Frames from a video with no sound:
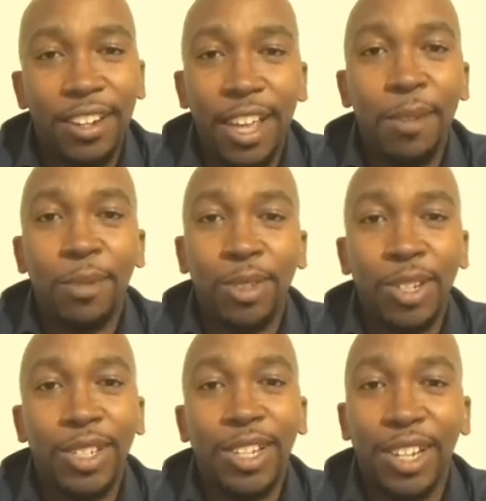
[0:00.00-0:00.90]
that was
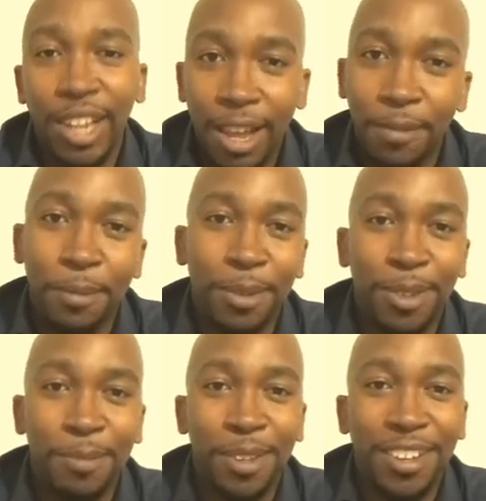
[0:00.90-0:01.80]
just laughable
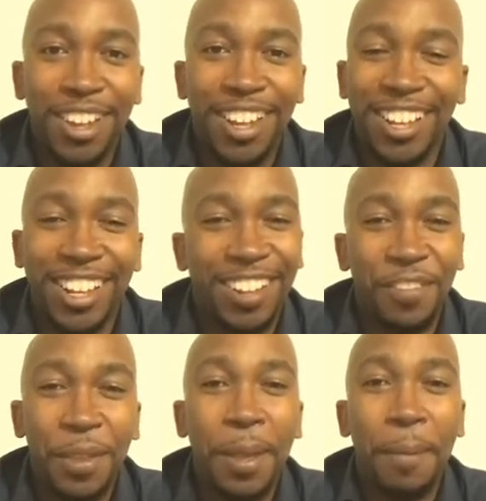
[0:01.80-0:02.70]
to me.
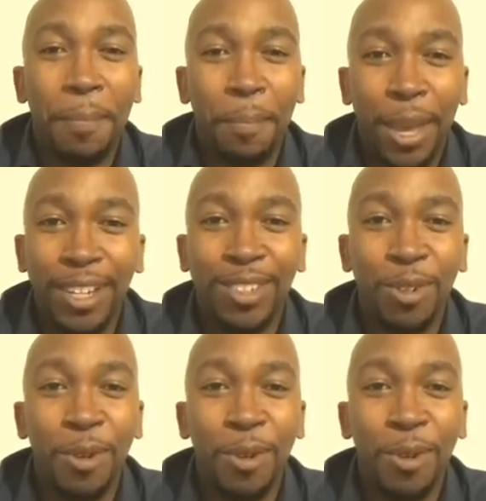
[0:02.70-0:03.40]
Based